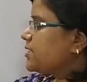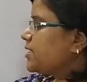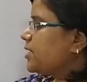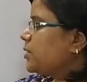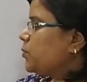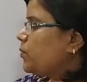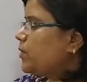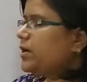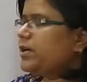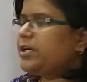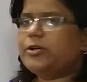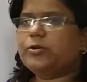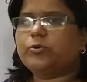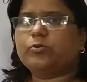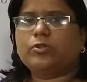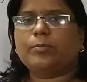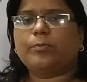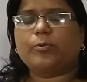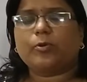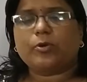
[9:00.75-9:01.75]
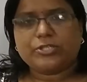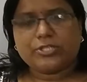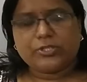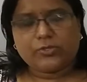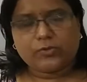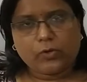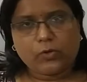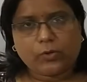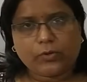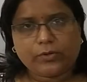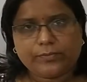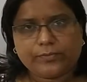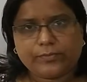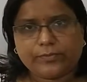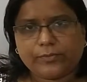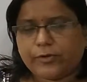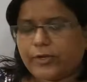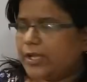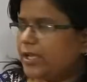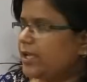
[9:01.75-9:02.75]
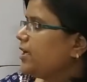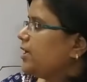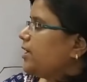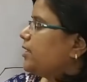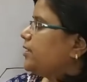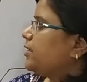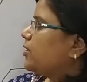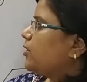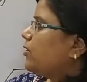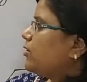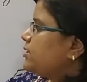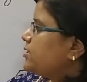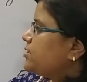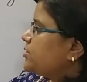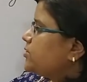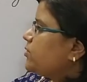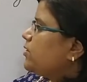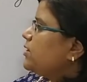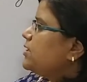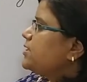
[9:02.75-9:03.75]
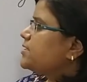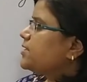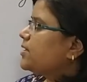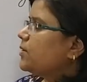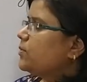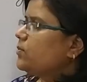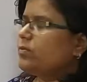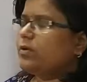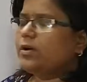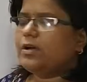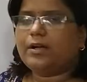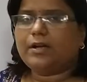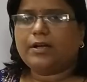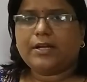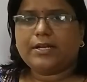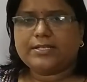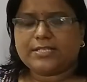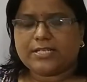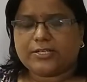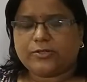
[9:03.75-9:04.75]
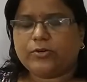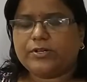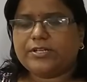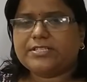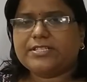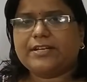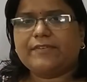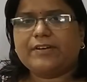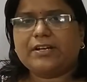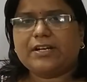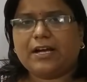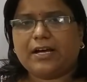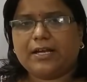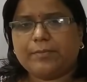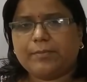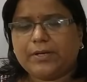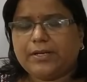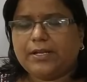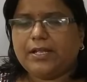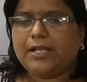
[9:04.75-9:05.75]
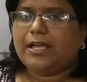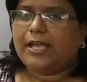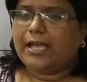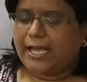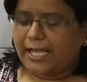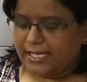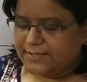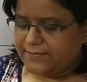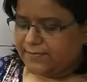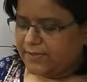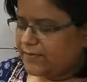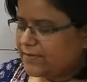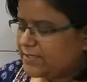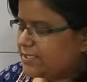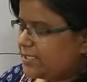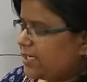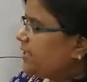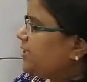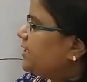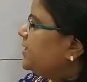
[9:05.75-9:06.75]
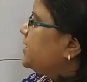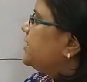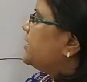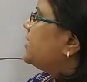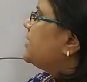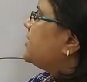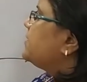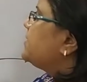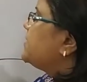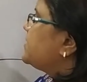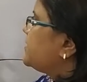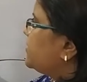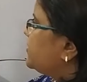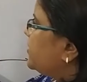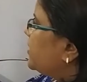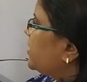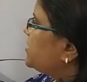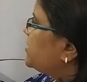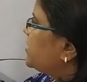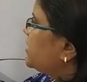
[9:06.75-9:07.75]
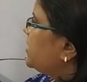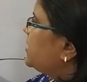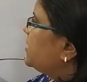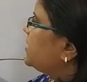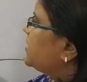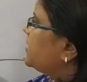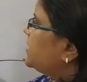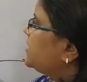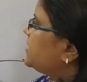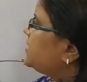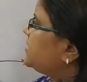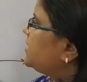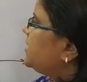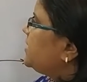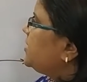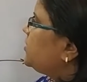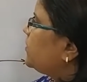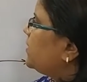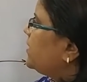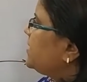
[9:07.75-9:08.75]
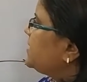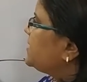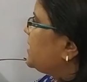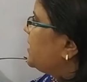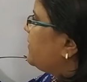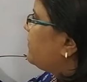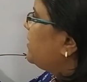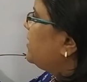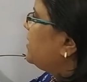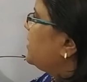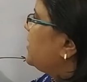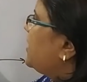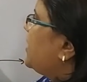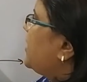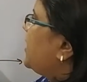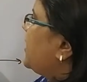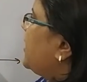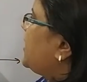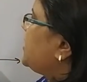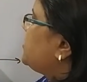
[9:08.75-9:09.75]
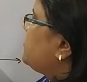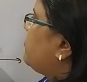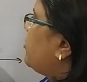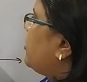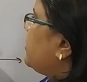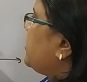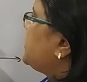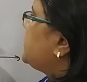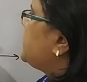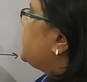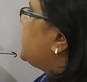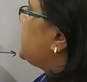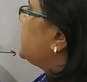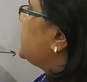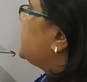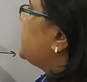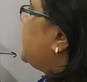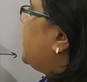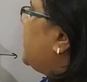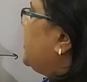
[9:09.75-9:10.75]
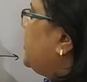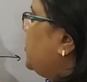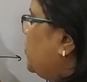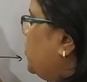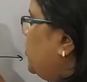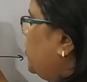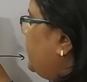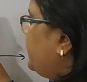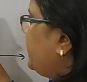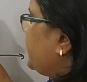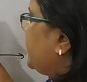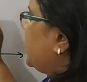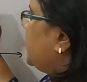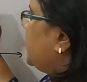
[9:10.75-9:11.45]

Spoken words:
is converted into the progenolone. Okay, the cholesterol is it's a 27 carbon, as we have studied the structure is C27 H46 and O.